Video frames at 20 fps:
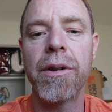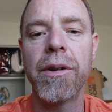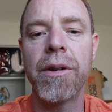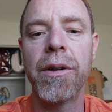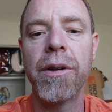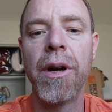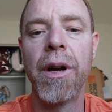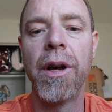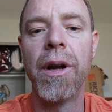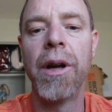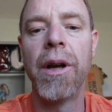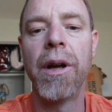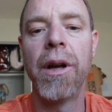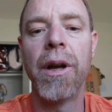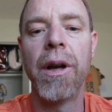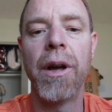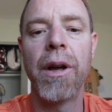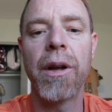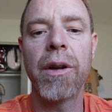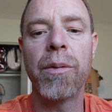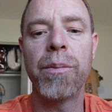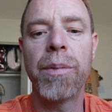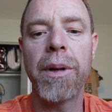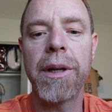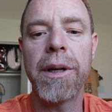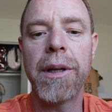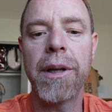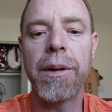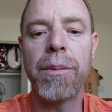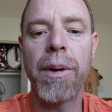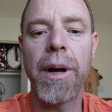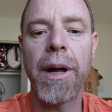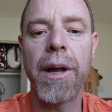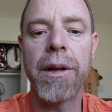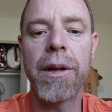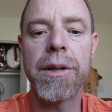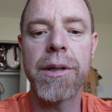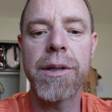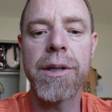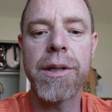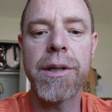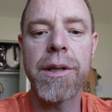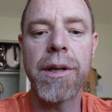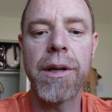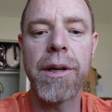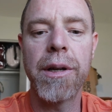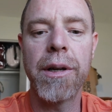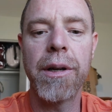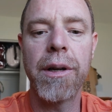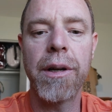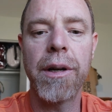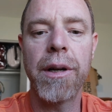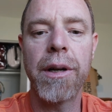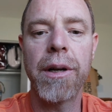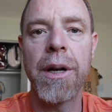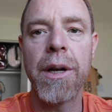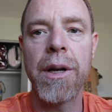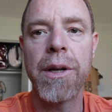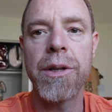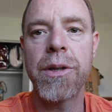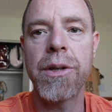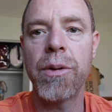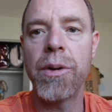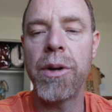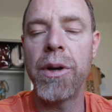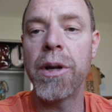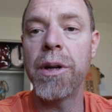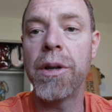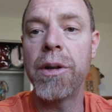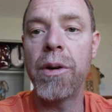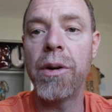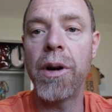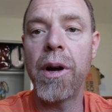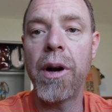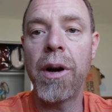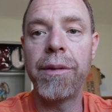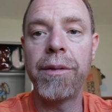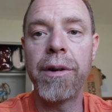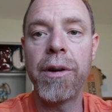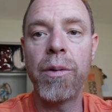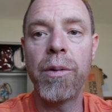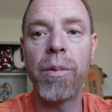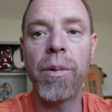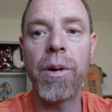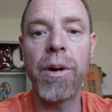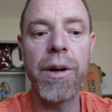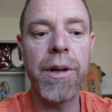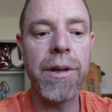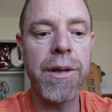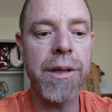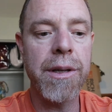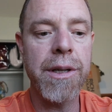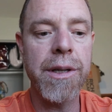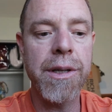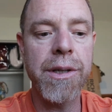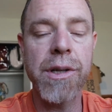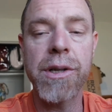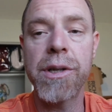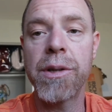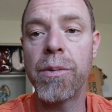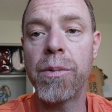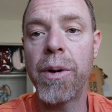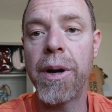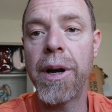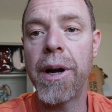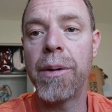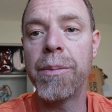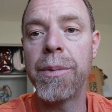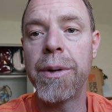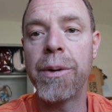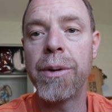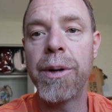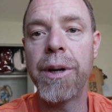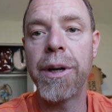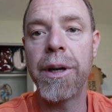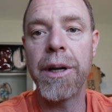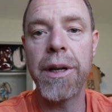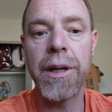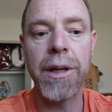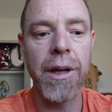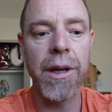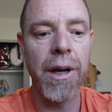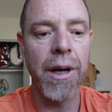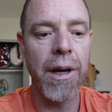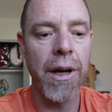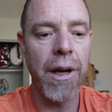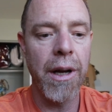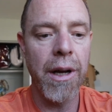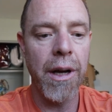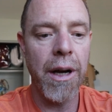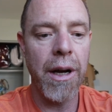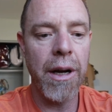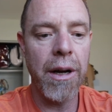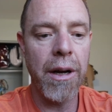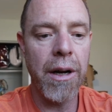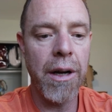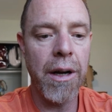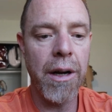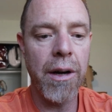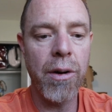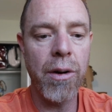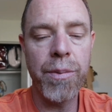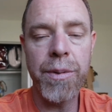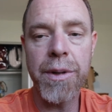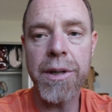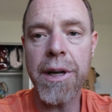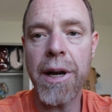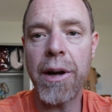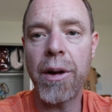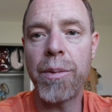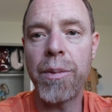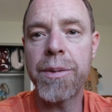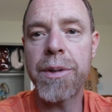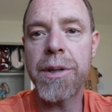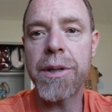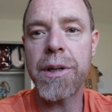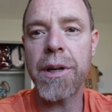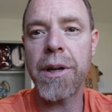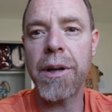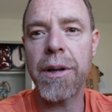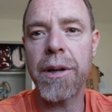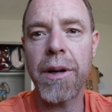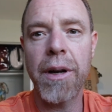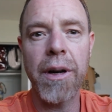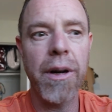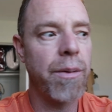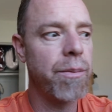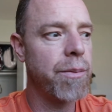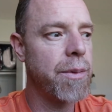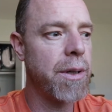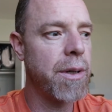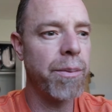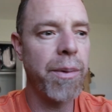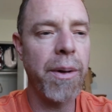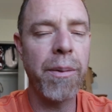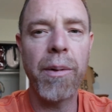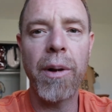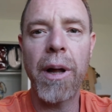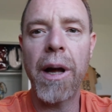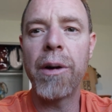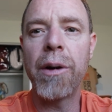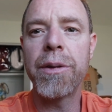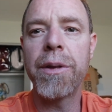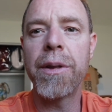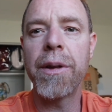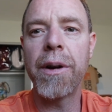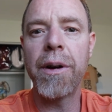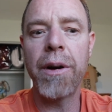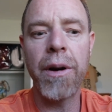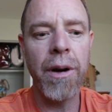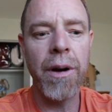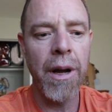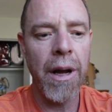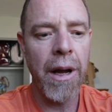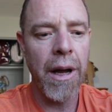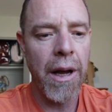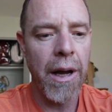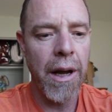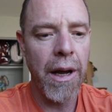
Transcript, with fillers: are completely balanced. So you can do it however you want. This is just the way I'm doing it. I hope this helps some people out there,